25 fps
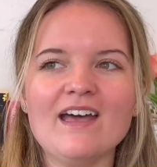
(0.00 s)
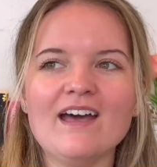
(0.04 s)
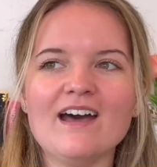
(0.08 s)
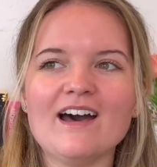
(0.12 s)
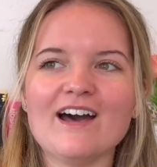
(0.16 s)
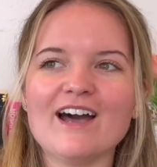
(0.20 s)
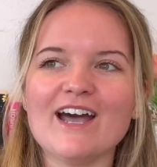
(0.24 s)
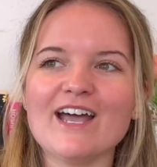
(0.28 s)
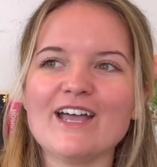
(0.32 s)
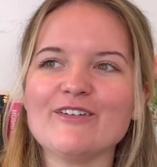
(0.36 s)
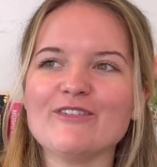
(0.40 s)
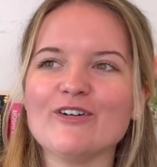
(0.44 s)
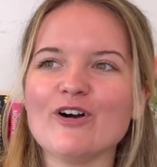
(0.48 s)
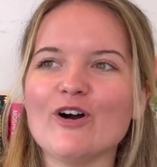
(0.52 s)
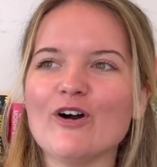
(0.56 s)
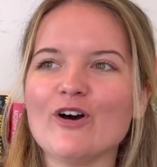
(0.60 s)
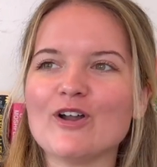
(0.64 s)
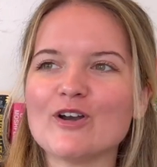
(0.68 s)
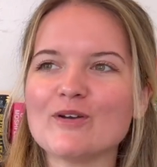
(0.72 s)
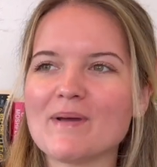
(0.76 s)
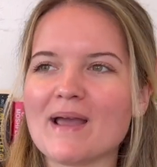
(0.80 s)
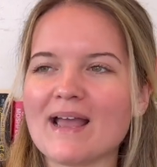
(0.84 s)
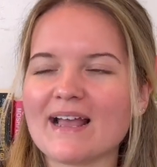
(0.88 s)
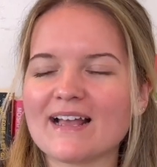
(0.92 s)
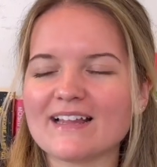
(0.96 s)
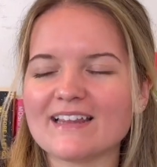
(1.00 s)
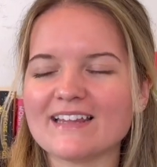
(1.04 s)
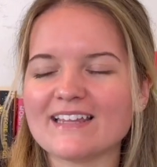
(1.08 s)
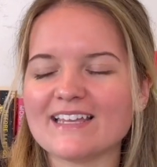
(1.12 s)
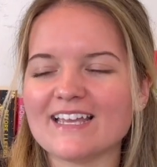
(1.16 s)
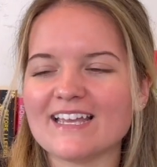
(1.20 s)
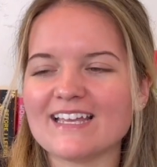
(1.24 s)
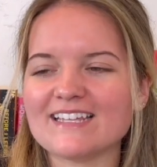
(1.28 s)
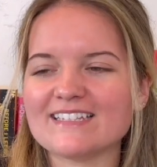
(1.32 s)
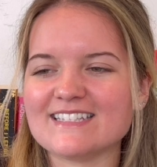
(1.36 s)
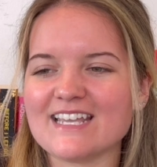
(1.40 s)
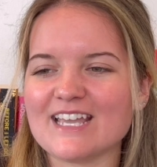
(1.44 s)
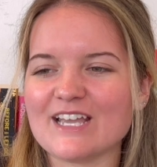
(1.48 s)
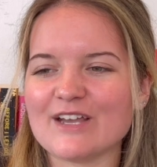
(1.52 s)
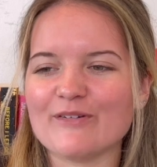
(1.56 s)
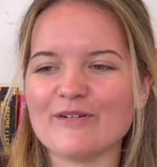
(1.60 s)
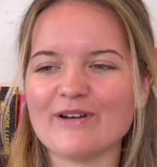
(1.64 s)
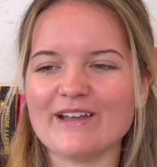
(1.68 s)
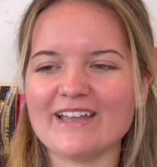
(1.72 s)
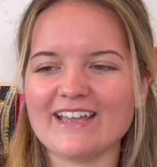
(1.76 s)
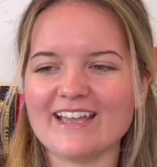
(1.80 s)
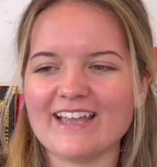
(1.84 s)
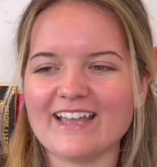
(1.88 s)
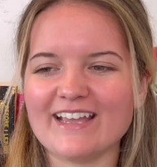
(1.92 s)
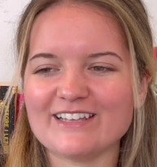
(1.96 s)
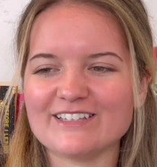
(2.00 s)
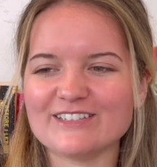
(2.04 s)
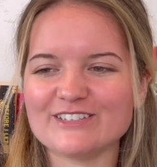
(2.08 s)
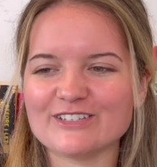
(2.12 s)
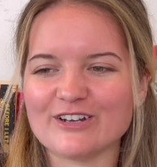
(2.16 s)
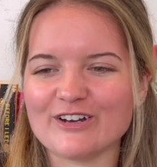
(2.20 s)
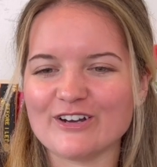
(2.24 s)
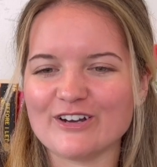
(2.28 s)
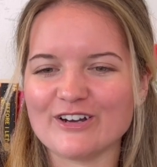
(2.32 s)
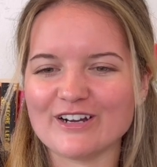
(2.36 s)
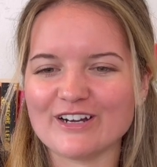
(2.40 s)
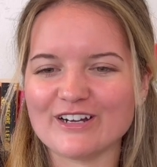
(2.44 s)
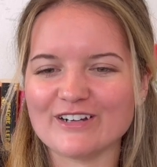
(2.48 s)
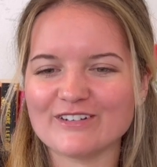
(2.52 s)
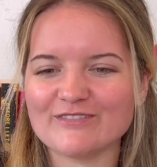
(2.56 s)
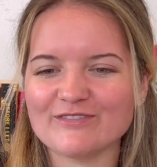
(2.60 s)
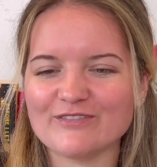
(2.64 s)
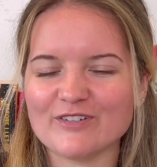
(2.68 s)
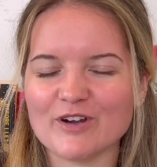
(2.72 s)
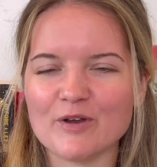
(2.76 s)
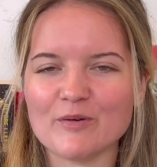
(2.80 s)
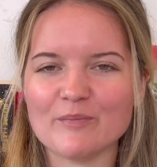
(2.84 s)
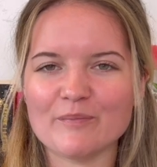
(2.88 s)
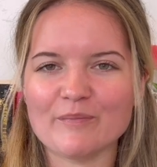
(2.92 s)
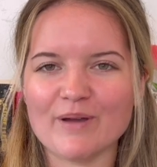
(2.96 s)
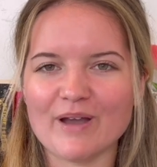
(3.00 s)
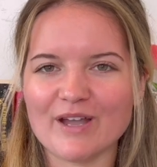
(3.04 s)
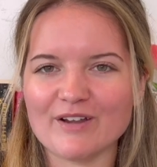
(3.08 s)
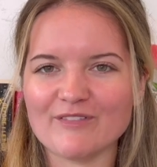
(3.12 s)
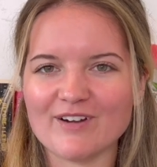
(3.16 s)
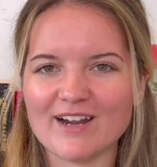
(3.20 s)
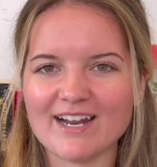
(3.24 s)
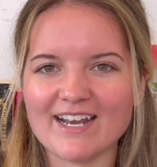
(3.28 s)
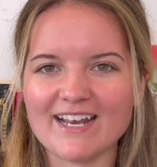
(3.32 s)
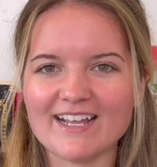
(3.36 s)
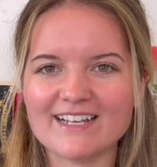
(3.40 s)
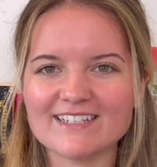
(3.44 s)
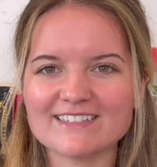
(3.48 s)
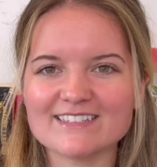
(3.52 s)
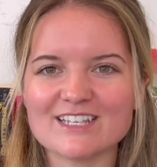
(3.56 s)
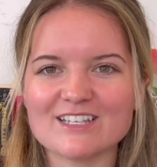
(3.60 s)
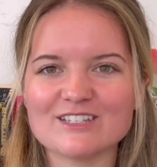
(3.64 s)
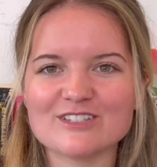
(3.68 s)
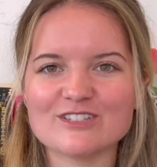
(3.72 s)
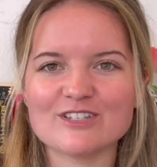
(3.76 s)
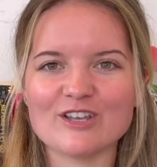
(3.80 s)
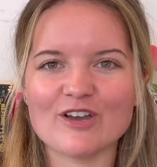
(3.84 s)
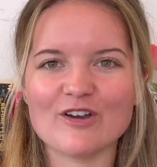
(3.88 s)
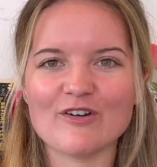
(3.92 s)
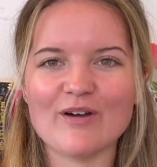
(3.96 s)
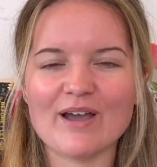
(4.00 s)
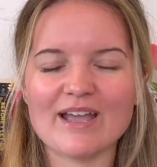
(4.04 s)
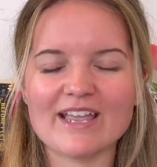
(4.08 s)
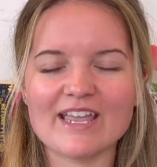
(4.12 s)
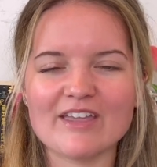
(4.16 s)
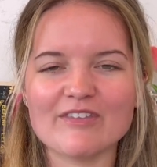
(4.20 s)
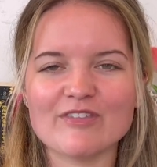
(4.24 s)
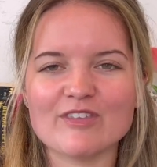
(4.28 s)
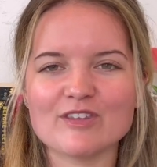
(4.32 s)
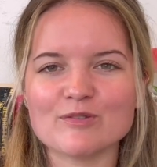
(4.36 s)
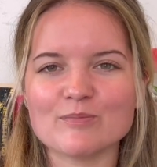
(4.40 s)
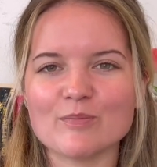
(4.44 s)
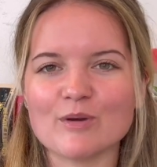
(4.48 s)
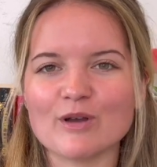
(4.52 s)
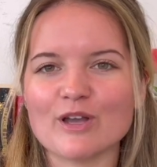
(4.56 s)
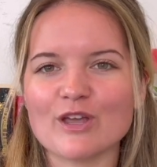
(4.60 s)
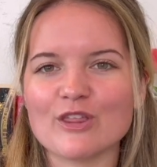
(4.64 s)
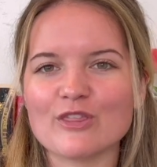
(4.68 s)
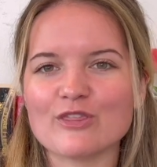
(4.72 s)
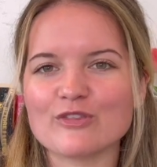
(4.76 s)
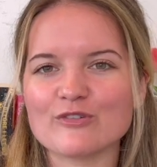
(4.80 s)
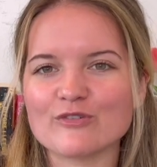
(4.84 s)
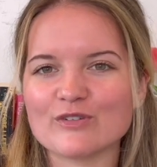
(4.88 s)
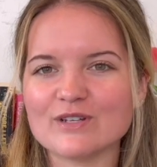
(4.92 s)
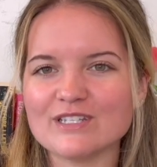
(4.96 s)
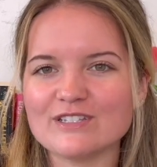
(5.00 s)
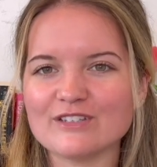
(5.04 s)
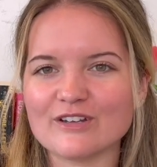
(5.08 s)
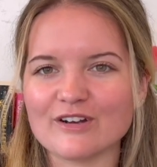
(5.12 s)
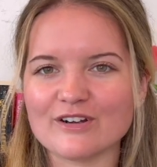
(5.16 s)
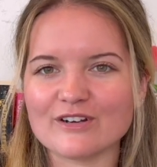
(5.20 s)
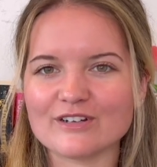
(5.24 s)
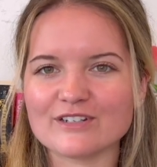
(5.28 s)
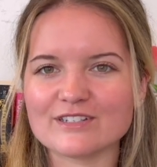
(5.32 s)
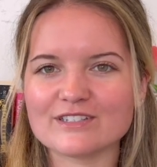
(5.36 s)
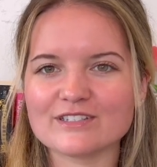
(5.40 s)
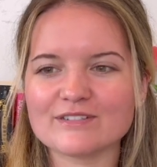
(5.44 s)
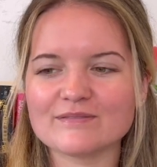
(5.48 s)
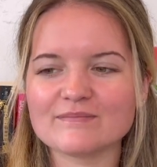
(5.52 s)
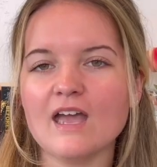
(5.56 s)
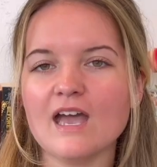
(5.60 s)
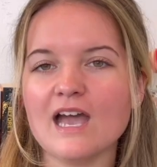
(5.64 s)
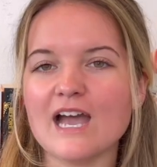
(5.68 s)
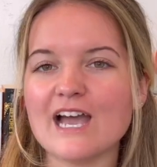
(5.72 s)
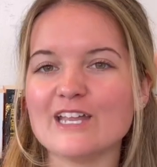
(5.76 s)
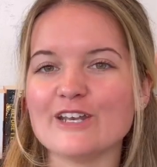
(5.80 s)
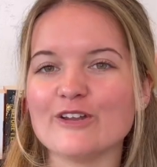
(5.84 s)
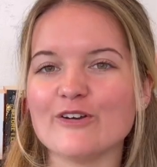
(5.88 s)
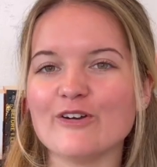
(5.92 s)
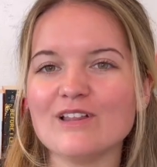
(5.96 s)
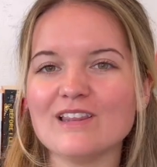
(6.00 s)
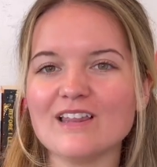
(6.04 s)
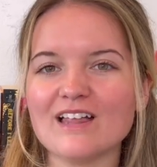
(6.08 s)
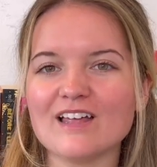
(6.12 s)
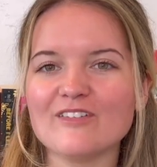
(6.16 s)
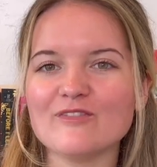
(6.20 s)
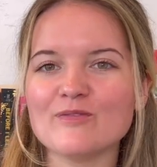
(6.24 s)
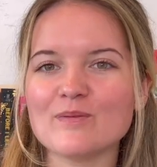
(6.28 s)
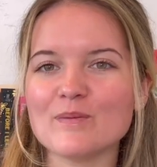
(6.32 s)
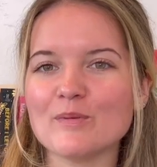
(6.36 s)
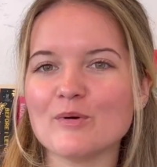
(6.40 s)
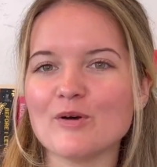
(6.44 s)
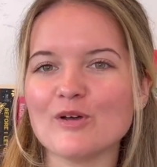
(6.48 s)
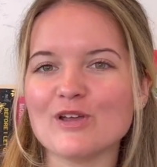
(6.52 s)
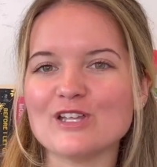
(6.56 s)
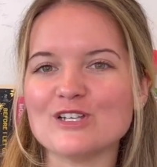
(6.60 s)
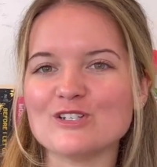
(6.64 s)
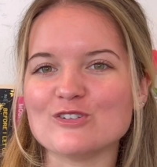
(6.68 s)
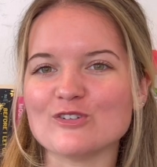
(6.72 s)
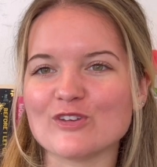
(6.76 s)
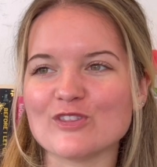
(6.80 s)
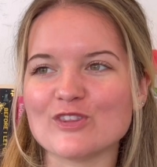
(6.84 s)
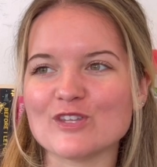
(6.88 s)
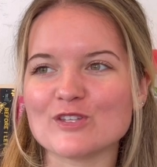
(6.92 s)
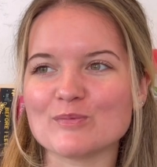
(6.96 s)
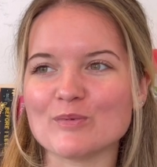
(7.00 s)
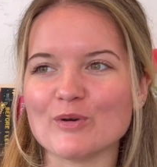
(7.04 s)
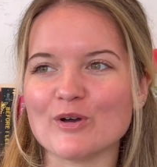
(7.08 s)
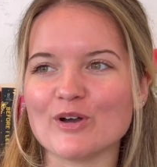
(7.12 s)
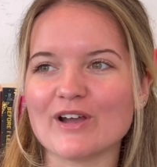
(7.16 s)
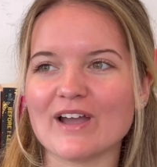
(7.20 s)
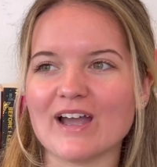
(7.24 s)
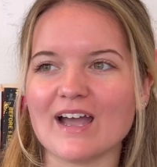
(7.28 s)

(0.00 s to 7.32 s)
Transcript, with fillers: I will automatically take away a star from my ratings, so I gave this book 3 stars. I know a lot of people enjoyed this book.